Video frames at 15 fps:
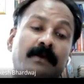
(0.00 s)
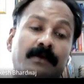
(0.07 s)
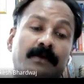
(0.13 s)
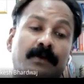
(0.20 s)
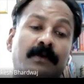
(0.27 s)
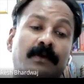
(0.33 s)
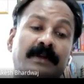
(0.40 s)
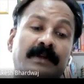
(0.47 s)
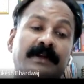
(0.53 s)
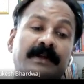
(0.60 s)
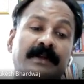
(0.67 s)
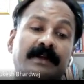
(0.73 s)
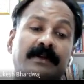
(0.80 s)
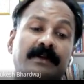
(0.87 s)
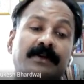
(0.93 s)
Dalton
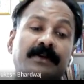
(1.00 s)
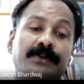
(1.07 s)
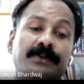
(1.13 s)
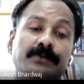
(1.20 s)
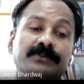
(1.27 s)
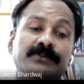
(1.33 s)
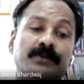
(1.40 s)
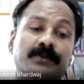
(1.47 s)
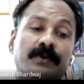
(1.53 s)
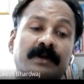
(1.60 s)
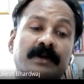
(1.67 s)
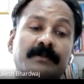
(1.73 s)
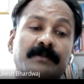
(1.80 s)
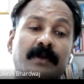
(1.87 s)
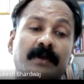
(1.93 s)
did not use the
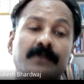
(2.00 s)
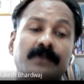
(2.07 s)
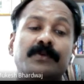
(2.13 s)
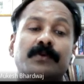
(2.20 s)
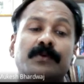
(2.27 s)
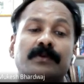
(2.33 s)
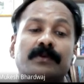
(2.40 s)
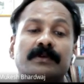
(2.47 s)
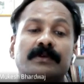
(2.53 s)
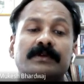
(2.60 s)
word molecule;